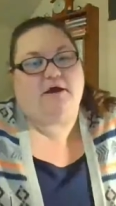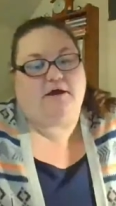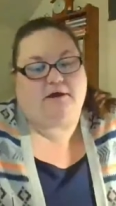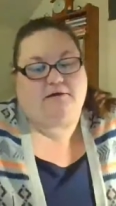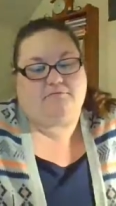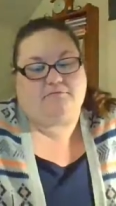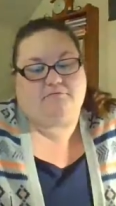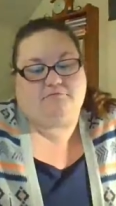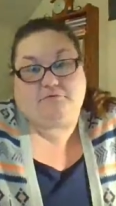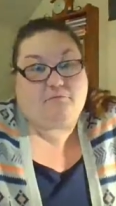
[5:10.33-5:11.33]

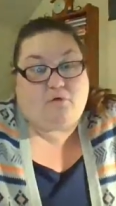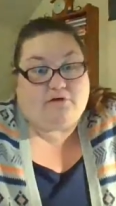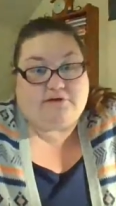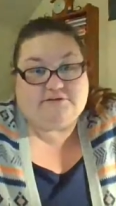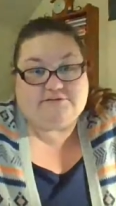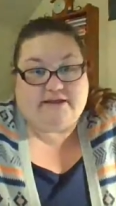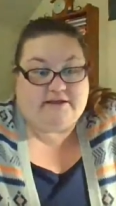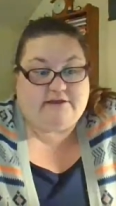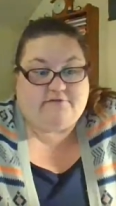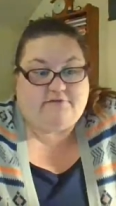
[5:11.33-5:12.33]
um, rewards
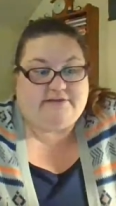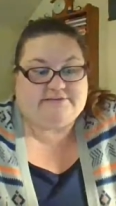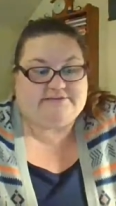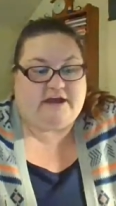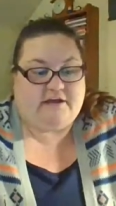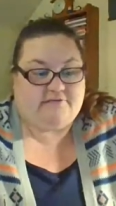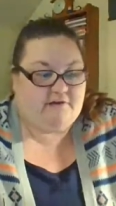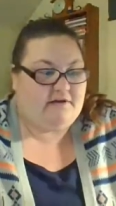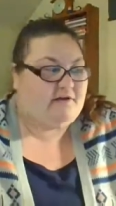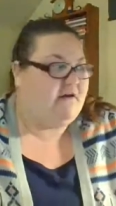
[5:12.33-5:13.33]
and get free stuff.
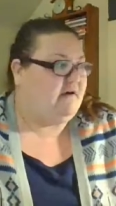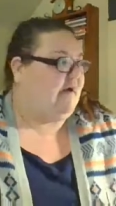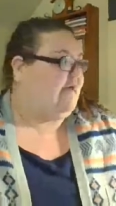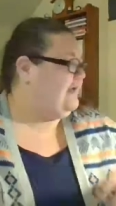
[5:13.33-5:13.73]
I